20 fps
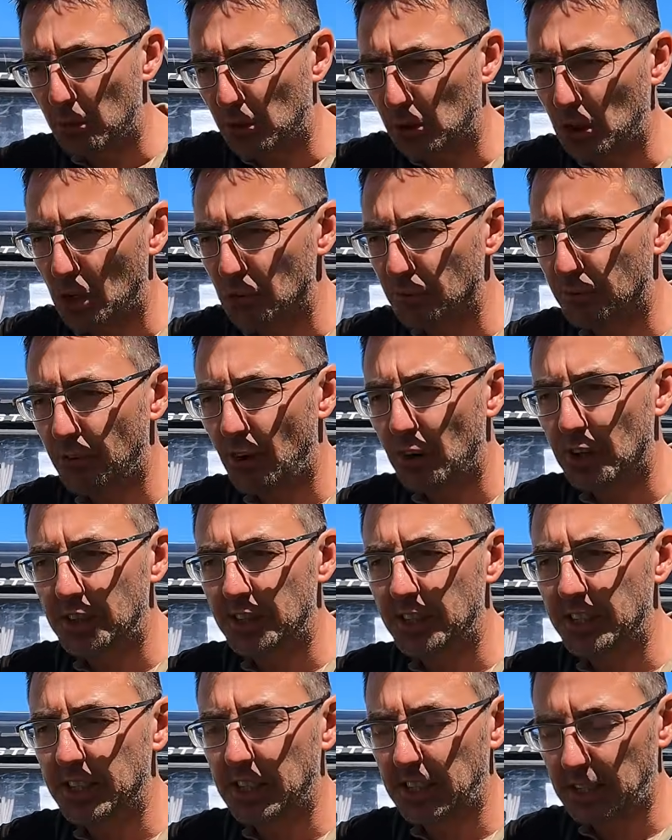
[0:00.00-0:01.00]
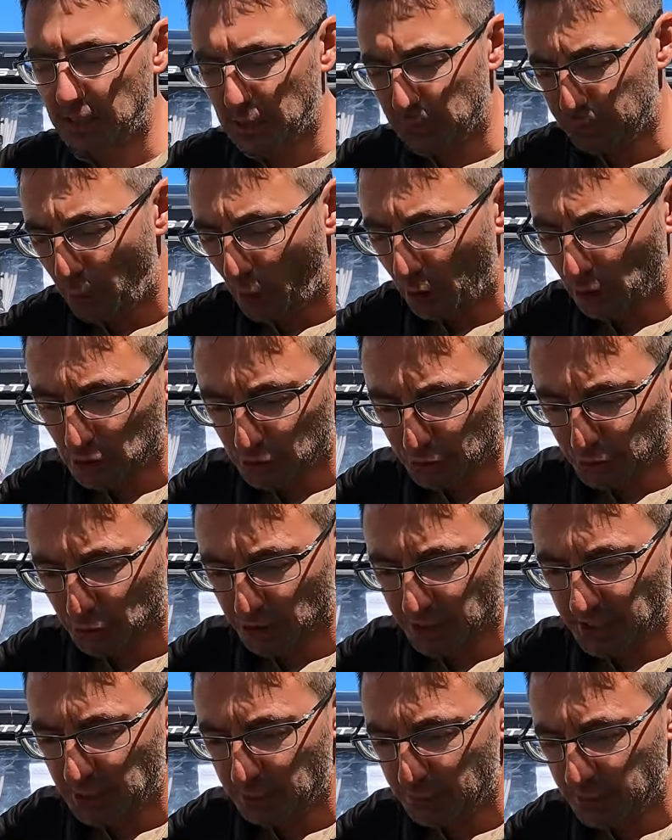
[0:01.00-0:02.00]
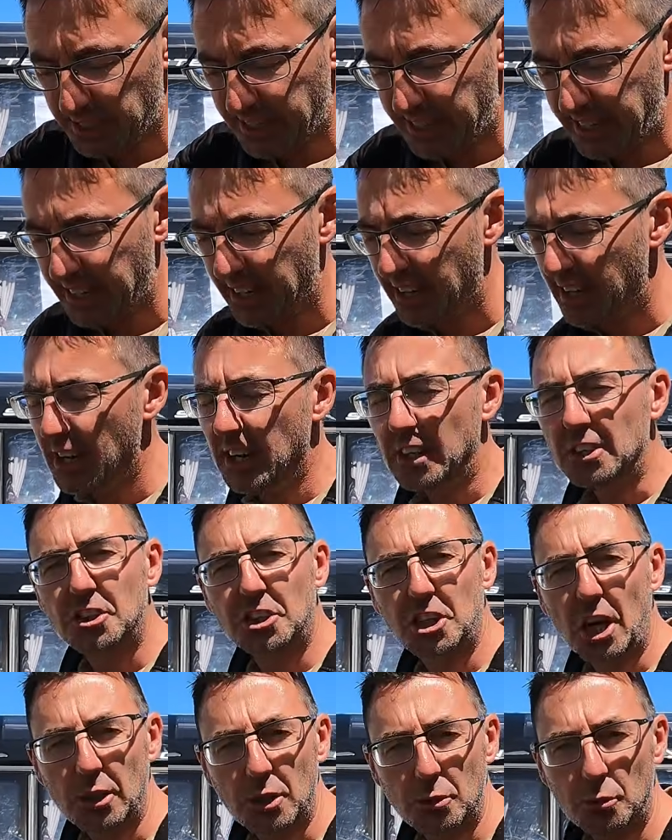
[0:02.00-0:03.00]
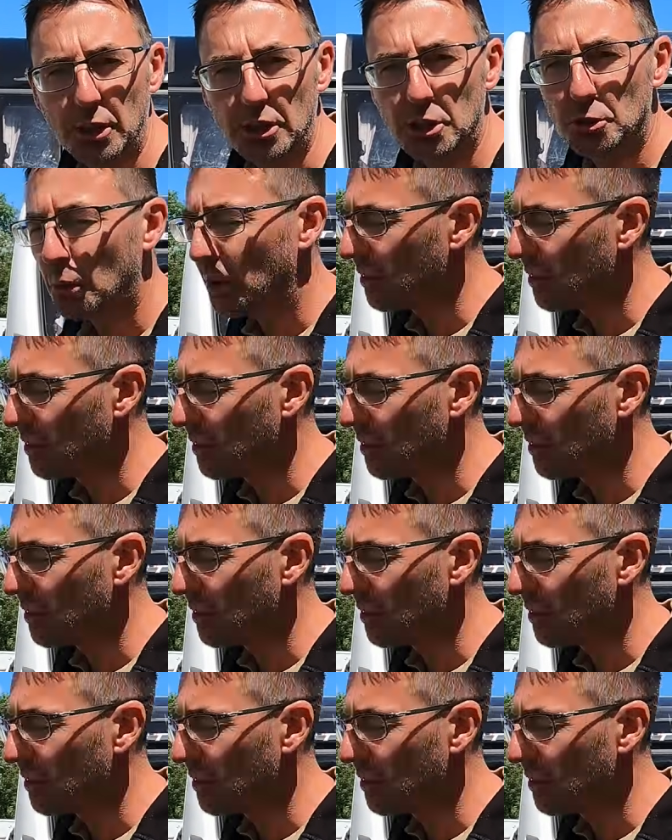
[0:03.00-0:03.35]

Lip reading: I'll go and find the box for it in a minute to show you which